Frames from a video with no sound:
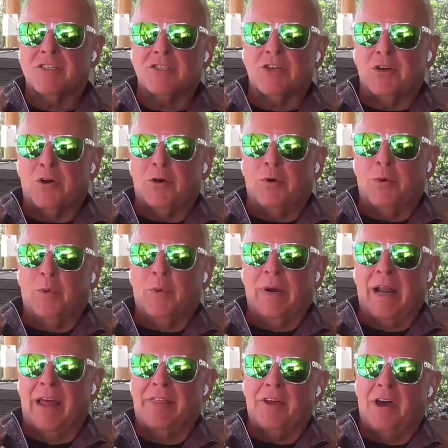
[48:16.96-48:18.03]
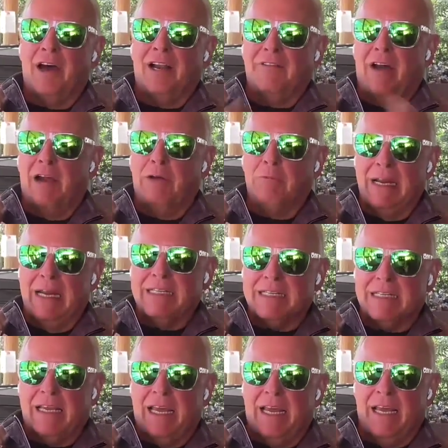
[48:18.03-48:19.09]
so when I thought of Irene's
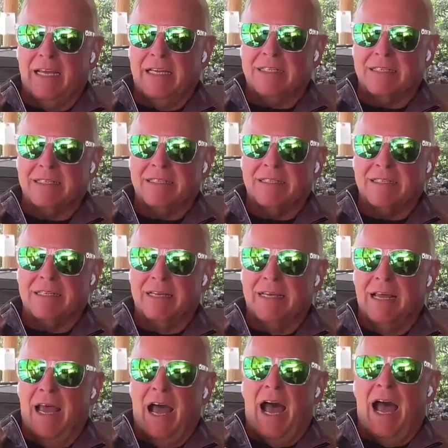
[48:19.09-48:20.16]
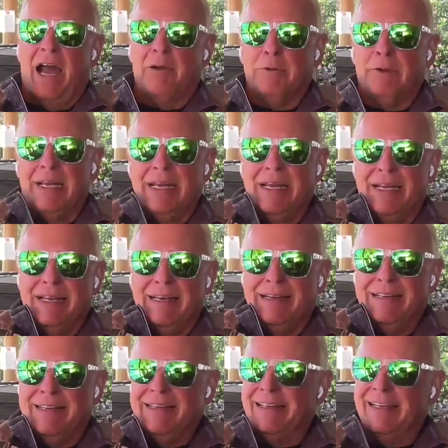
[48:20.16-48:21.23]
case, Irene
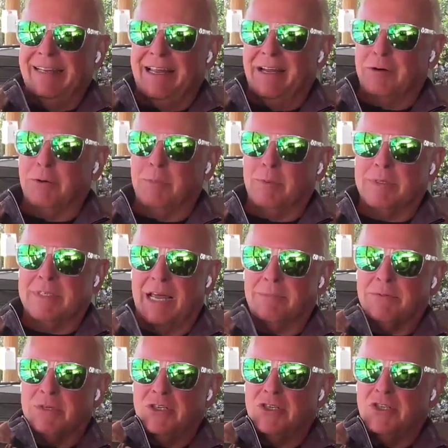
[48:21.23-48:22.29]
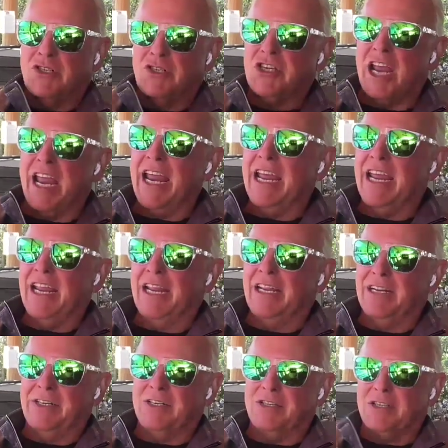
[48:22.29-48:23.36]
didn't let her perception
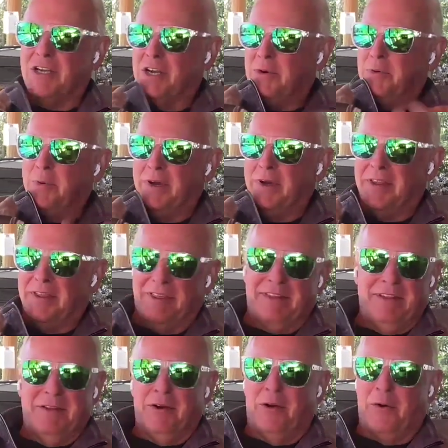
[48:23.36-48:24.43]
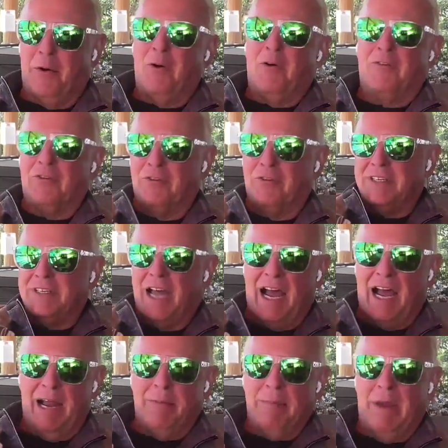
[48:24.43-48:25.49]
change with, over
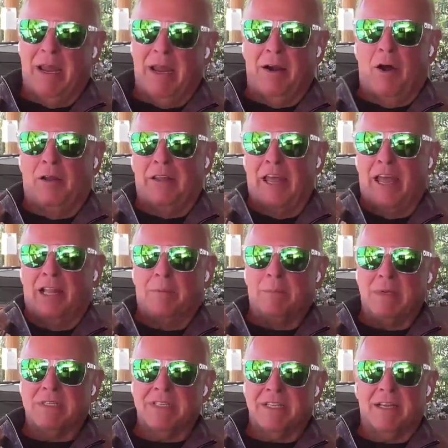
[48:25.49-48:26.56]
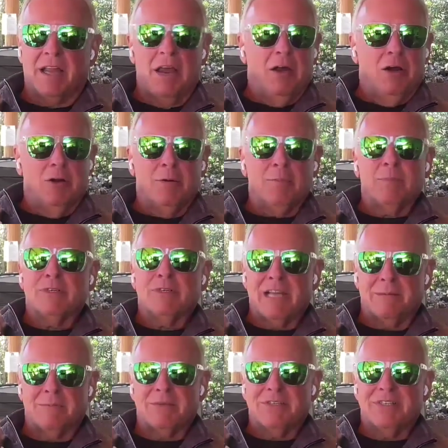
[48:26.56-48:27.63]
time and all the elements that her
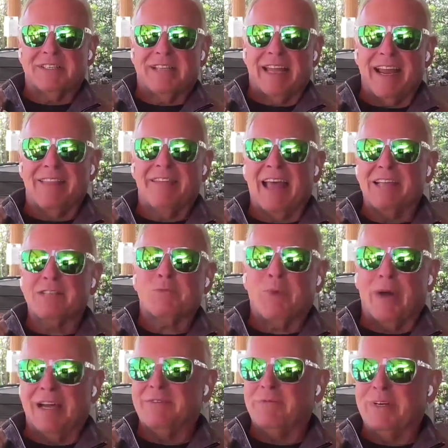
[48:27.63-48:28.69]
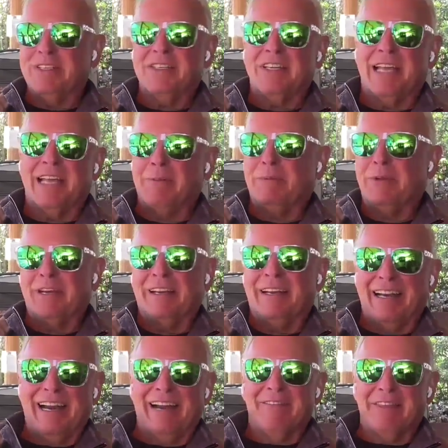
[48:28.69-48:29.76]
perception stayed. That's why when she kept looking
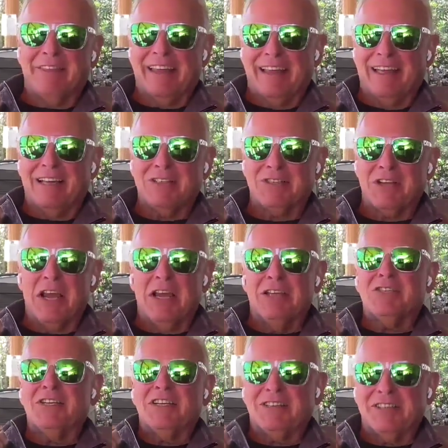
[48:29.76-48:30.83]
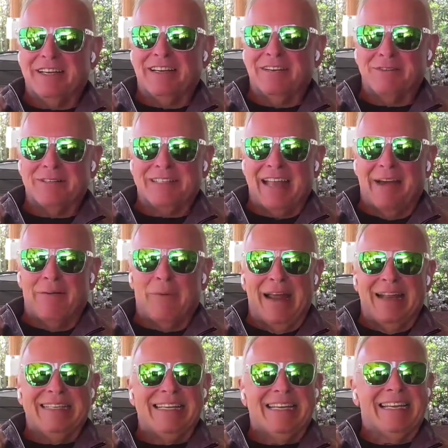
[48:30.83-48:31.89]
at everything else, she couldn't understand why
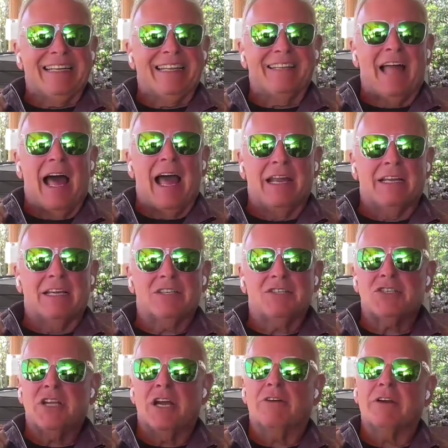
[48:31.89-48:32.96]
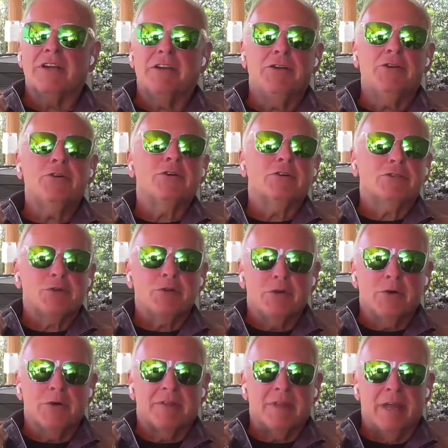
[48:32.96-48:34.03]
it didn't align, because she already knew her
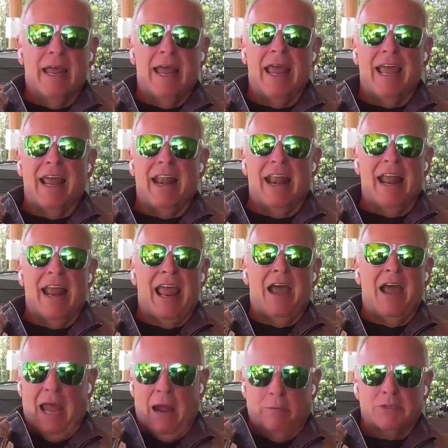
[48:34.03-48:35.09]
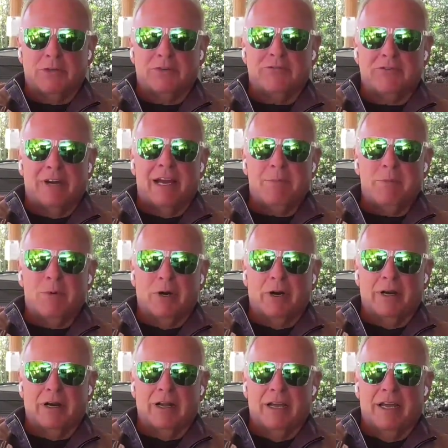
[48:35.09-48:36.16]
truth. And that was her
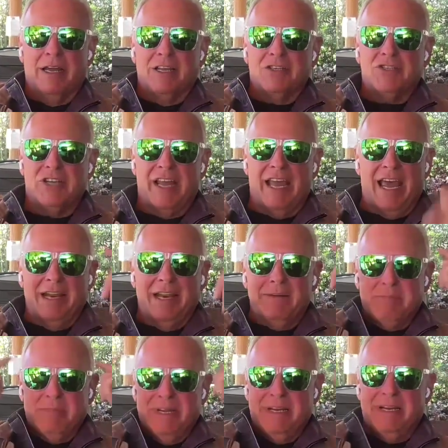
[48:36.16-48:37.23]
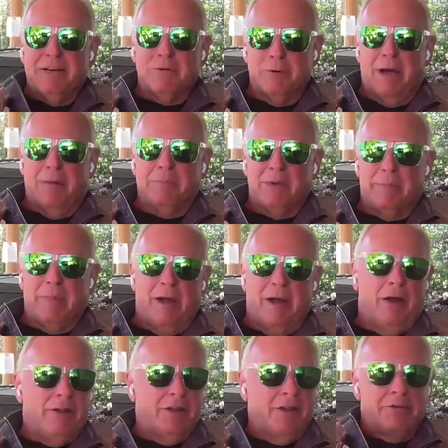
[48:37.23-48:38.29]
framework. She hadn't been interrupted by
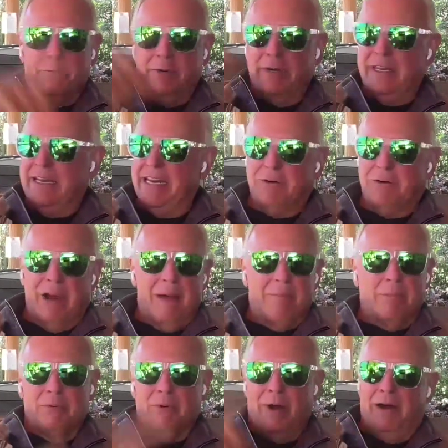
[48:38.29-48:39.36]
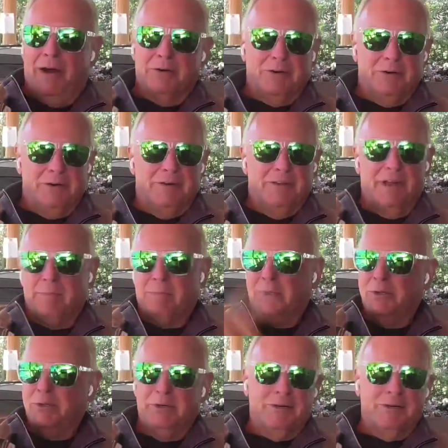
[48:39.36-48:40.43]
all the 3D crap around her that
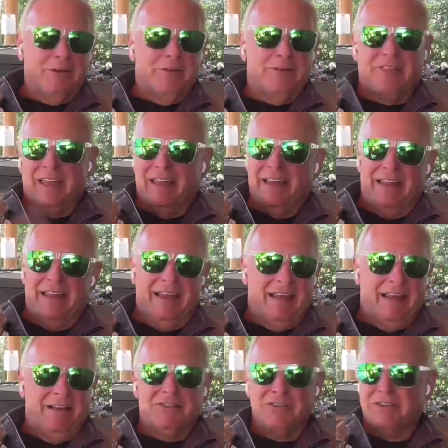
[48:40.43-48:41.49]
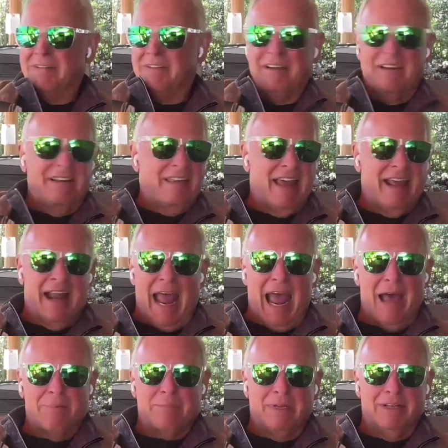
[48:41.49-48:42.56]
polluted her thinking, and none of that
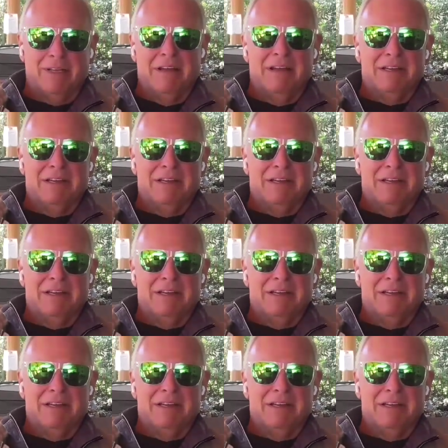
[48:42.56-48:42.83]
happened.